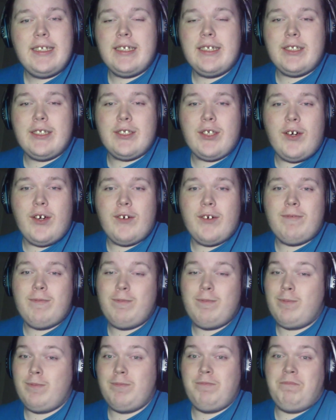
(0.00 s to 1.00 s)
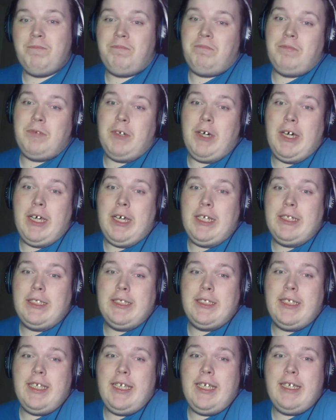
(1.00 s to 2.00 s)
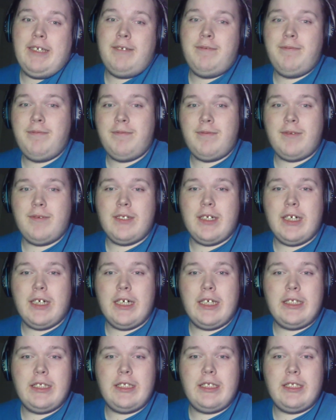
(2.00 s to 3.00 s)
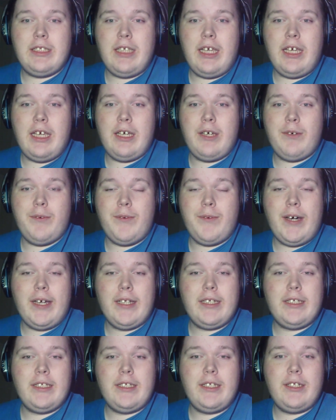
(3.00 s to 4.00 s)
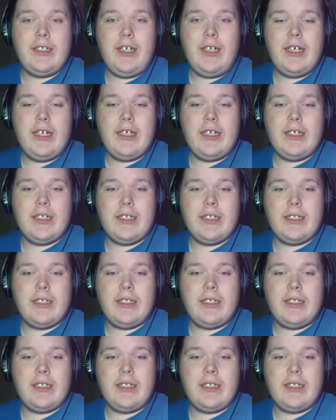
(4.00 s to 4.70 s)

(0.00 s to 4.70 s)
So, let's see. Let's watch the trailer.